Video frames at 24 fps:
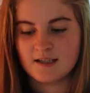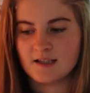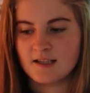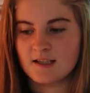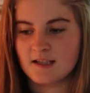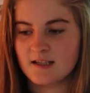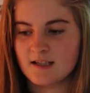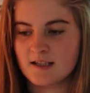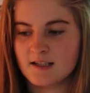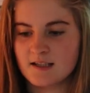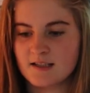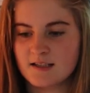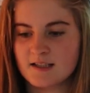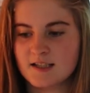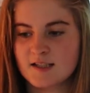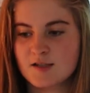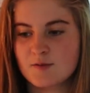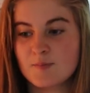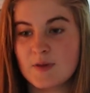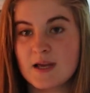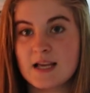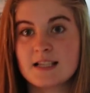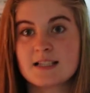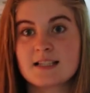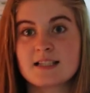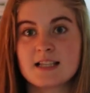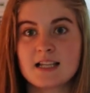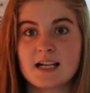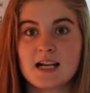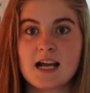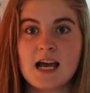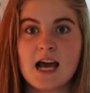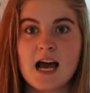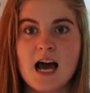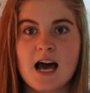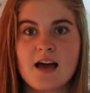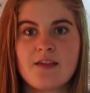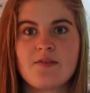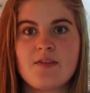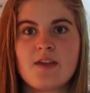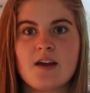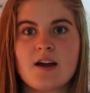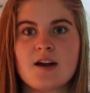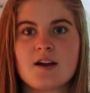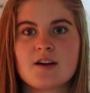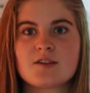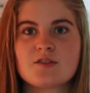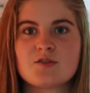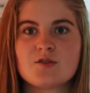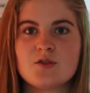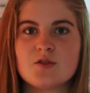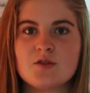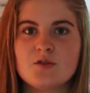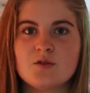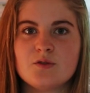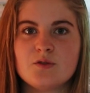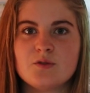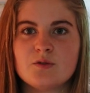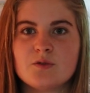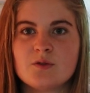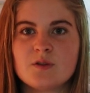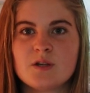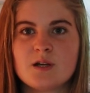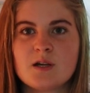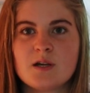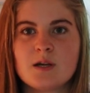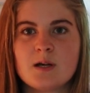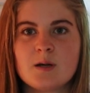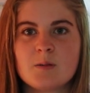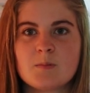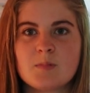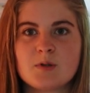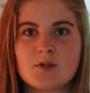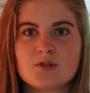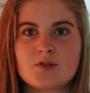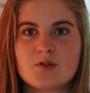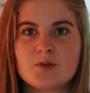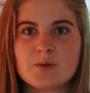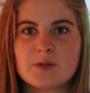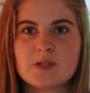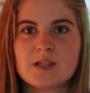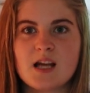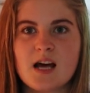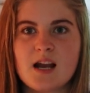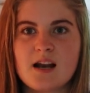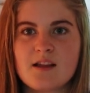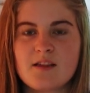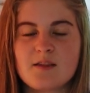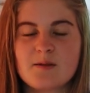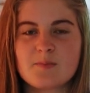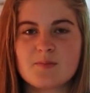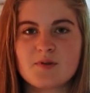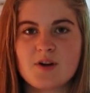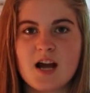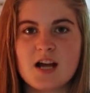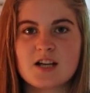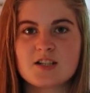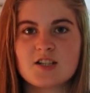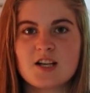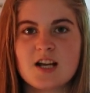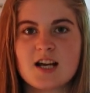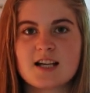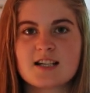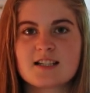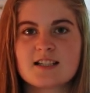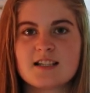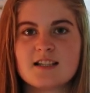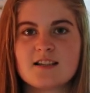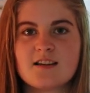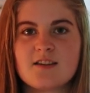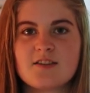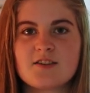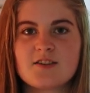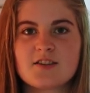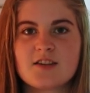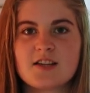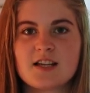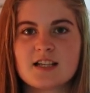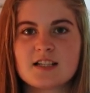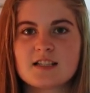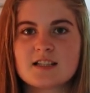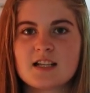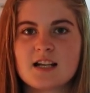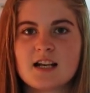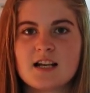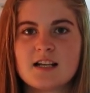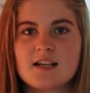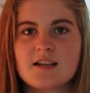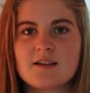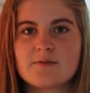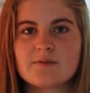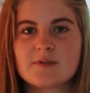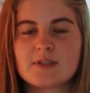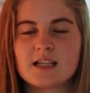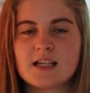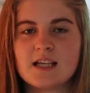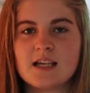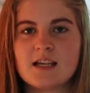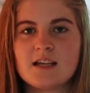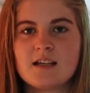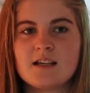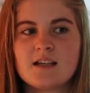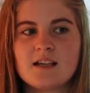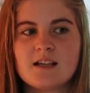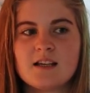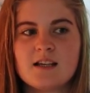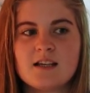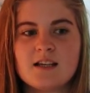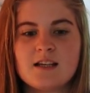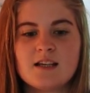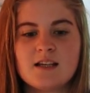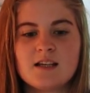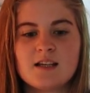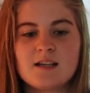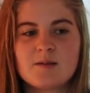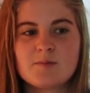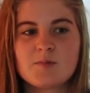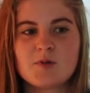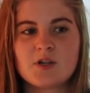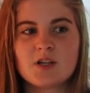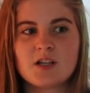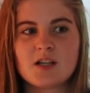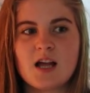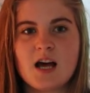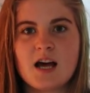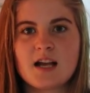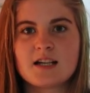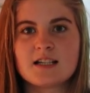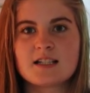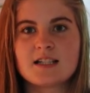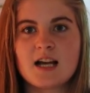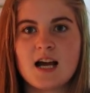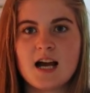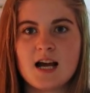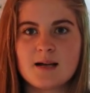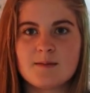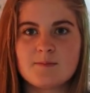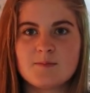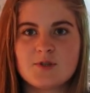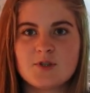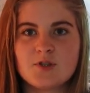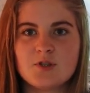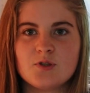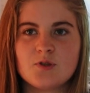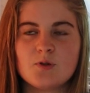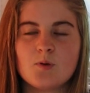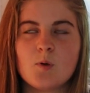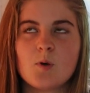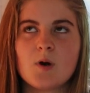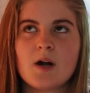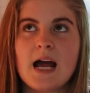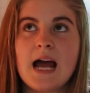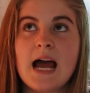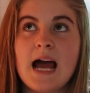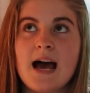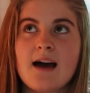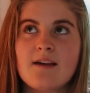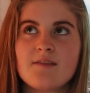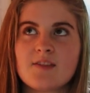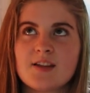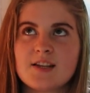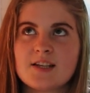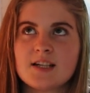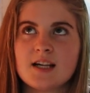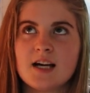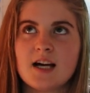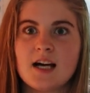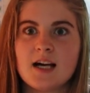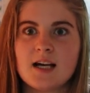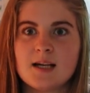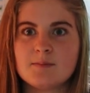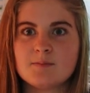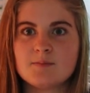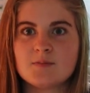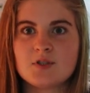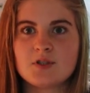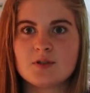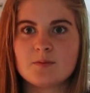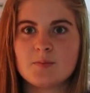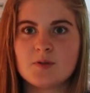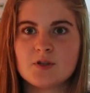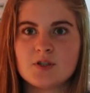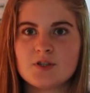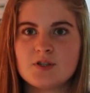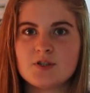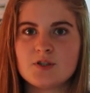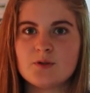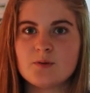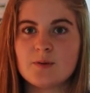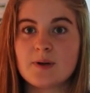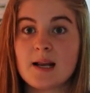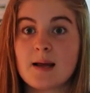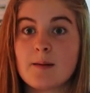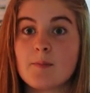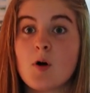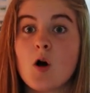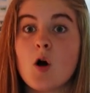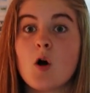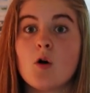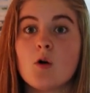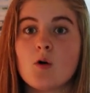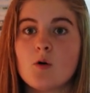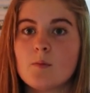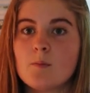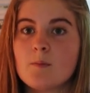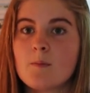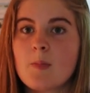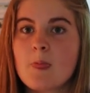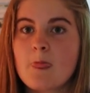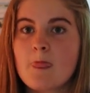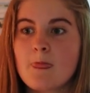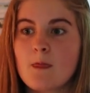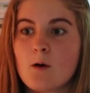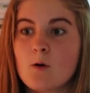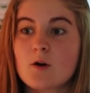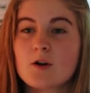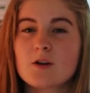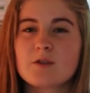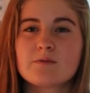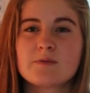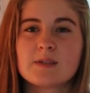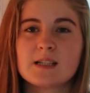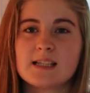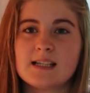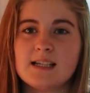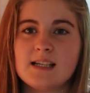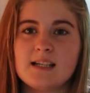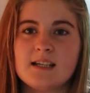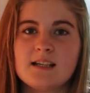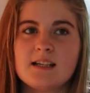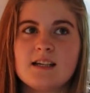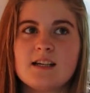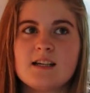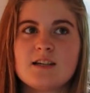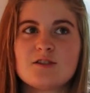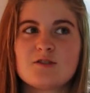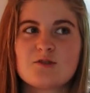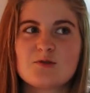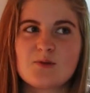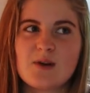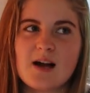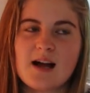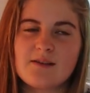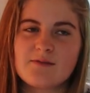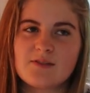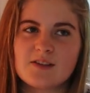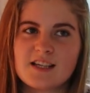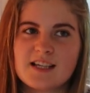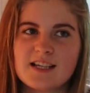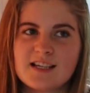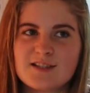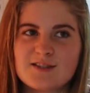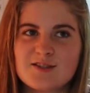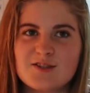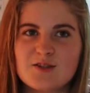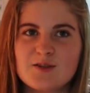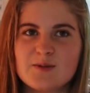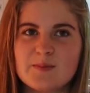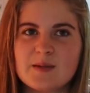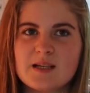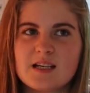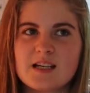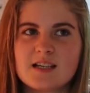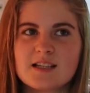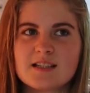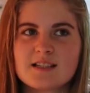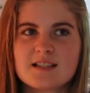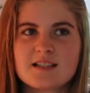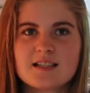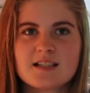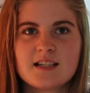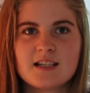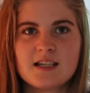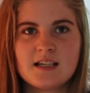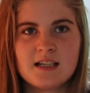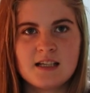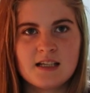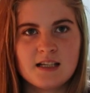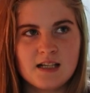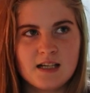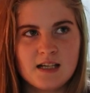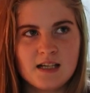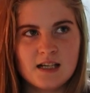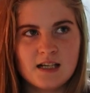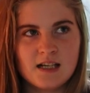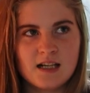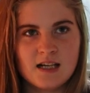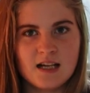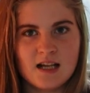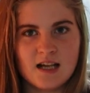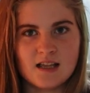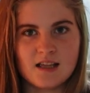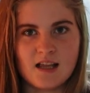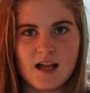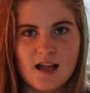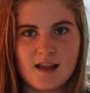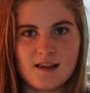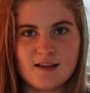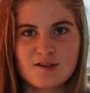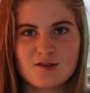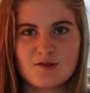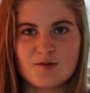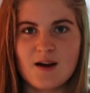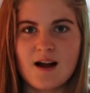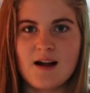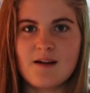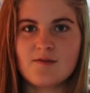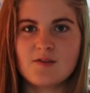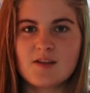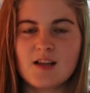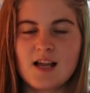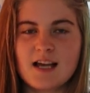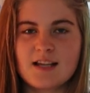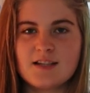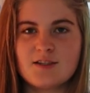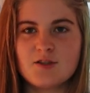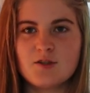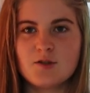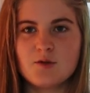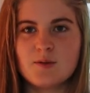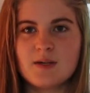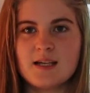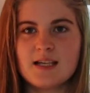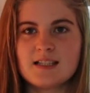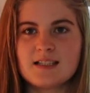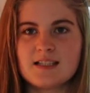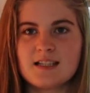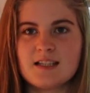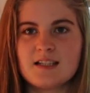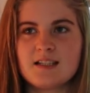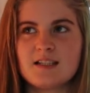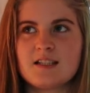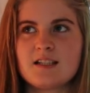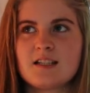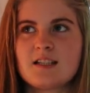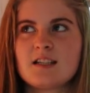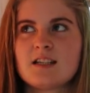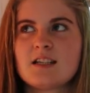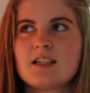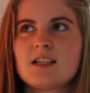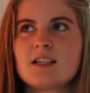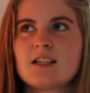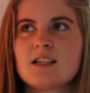the space that I had there to pursue a lot of the projects and other things that I didn't really put a lot of time to or have the time to put to when I'm home. Or really traveling too, because a lot of the travel I do isn't